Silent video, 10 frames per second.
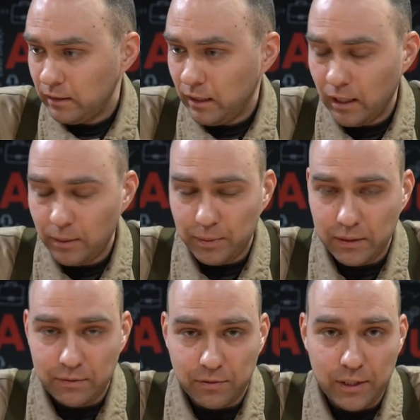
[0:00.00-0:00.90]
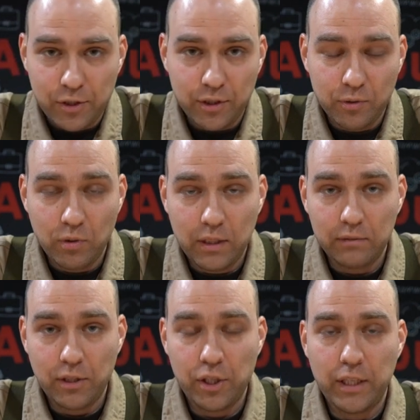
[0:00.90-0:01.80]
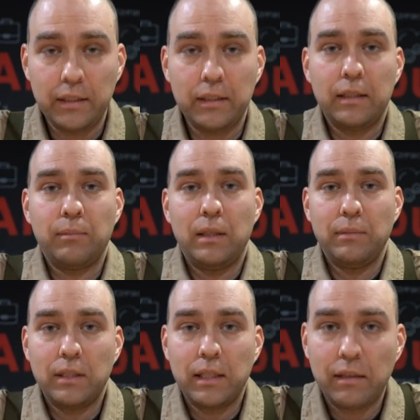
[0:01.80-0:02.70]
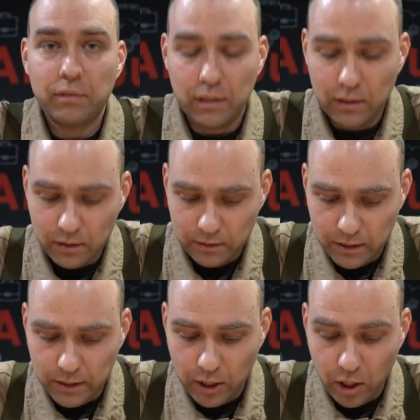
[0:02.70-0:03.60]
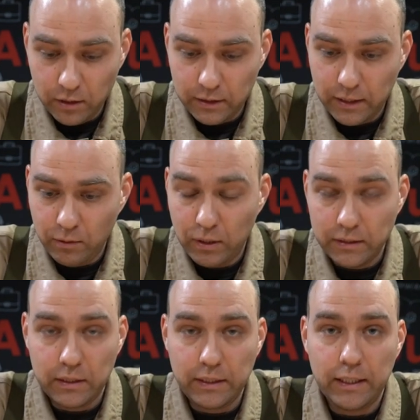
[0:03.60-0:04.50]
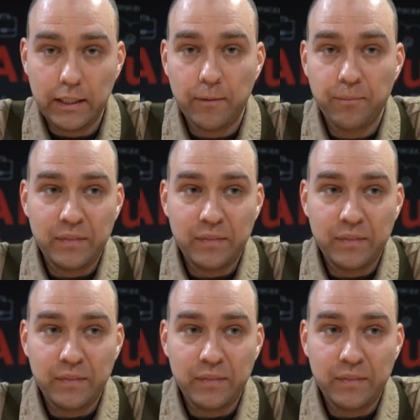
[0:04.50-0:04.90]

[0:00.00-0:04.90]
carpets, fridges, whatever shit, and maybe have a sunny holiday once a year.